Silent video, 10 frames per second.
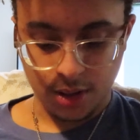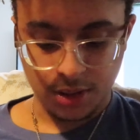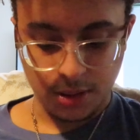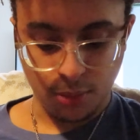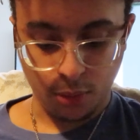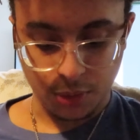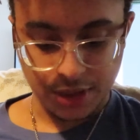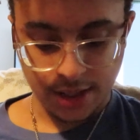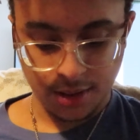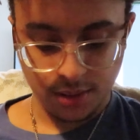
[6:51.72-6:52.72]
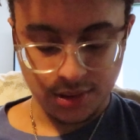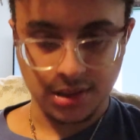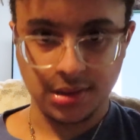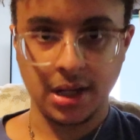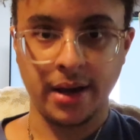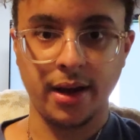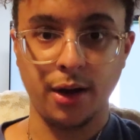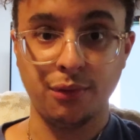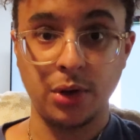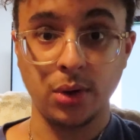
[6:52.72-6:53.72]
the mobile data, since I
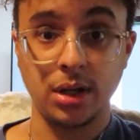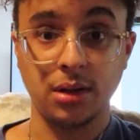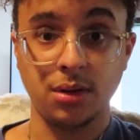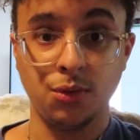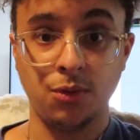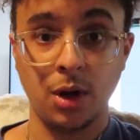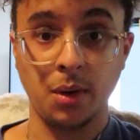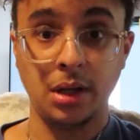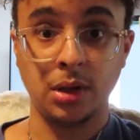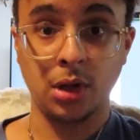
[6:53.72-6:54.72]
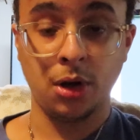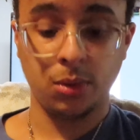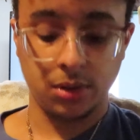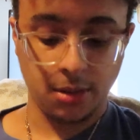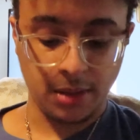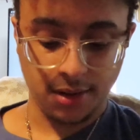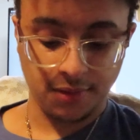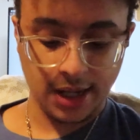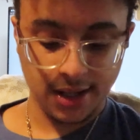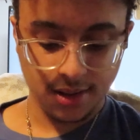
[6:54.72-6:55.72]
have very, very low amount
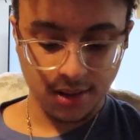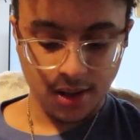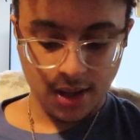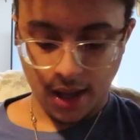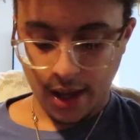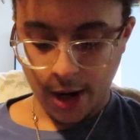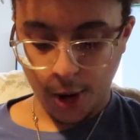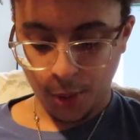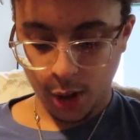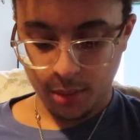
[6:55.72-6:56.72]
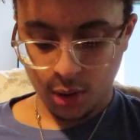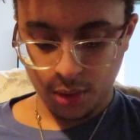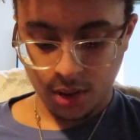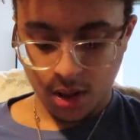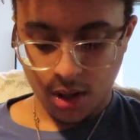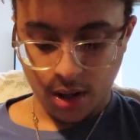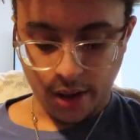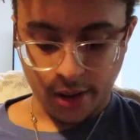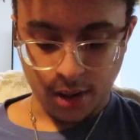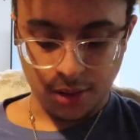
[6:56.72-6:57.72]
of data. AirPlay mode,
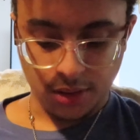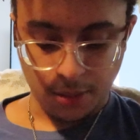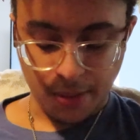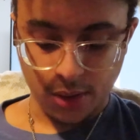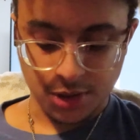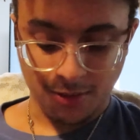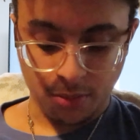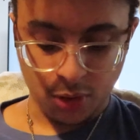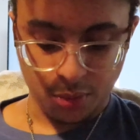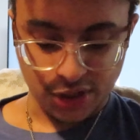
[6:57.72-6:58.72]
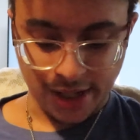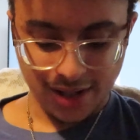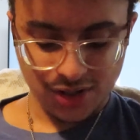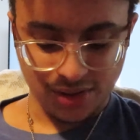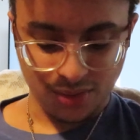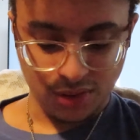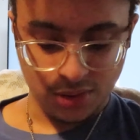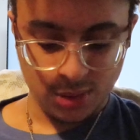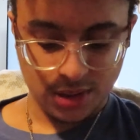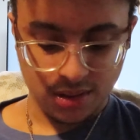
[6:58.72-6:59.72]
the power saving mode, which I actually don't
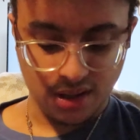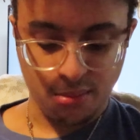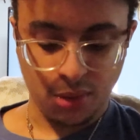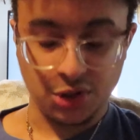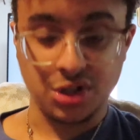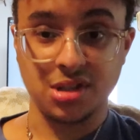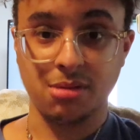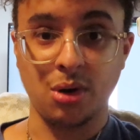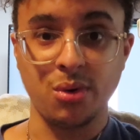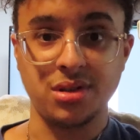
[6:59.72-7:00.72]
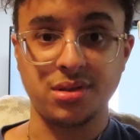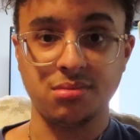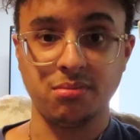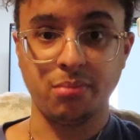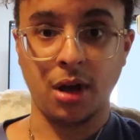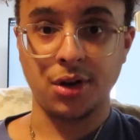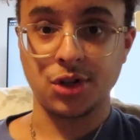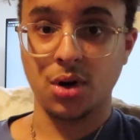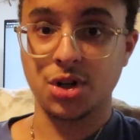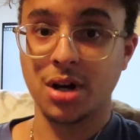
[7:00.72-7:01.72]
use that much since I'm always by a
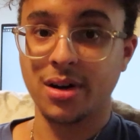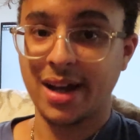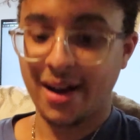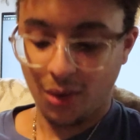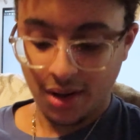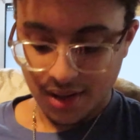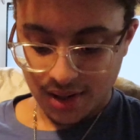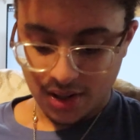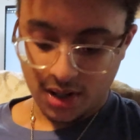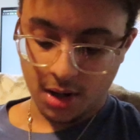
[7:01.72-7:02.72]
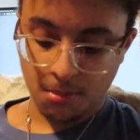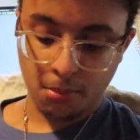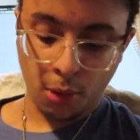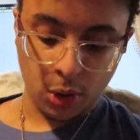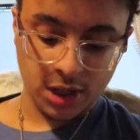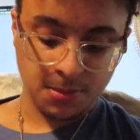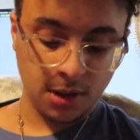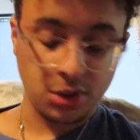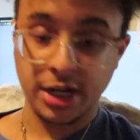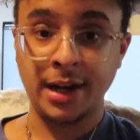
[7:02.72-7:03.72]
charger now. Mobile
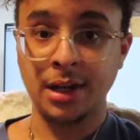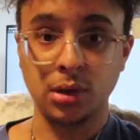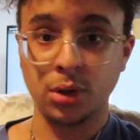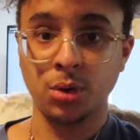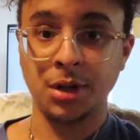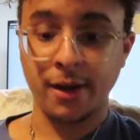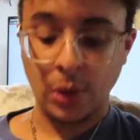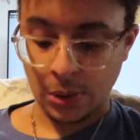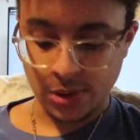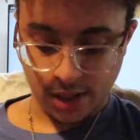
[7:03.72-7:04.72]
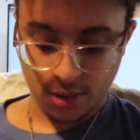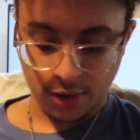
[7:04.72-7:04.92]
hotspot, which I literally never use. I